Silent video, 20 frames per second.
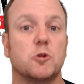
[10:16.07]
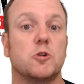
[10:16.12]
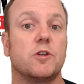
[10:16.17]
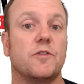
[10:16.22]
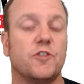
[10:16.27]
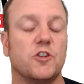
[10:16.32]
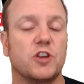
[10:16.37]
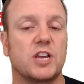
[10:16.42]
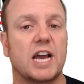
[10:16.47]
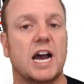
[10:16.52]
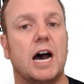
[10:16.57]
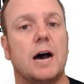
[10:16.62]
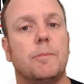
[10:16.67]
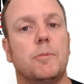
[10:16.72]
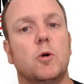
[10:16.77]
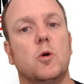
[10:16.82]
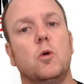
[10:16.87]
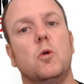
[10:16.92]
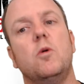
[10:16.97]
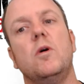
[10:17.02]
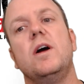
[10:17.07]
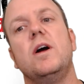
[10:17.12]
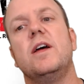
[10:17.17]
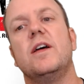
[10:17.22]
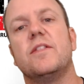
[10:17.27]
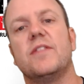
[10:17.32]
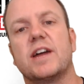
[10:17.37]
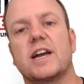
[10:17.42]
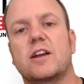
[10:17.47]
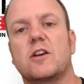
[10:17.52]
If you carpool,
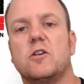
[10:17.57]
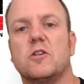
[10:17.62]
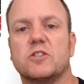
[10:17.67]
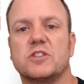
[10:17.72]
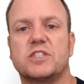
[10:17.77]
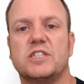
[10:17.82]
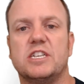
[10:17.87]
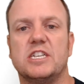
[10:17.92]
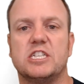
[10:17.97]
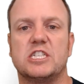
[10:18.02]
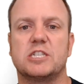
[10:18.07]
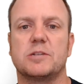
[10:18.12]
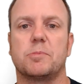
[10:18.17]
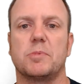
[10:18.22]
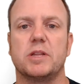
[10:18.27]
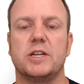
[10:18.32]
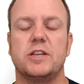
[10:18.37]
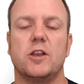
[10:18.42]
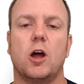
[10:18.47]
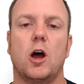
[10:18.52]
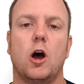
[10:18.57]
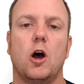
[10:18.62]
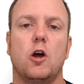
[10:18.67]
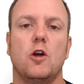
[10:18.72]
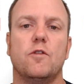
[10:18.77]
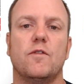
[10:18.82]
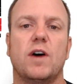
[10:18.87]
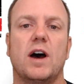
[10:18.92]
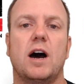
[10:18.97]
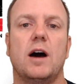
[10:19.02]
that cost is split
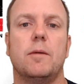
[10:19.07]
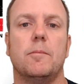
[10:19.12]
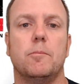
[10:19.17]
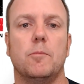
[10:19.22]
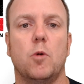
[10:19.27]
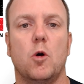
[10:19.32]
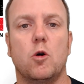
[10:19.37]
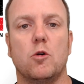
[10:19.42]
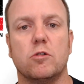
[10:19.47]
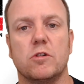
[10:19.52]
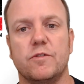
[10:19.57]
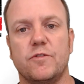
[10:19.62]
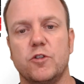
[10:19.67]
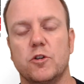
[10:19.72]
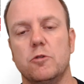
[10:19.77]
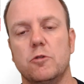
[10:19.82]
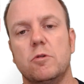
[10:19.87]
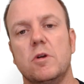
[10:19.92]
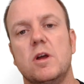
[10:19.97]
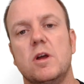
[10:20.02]
over more of you.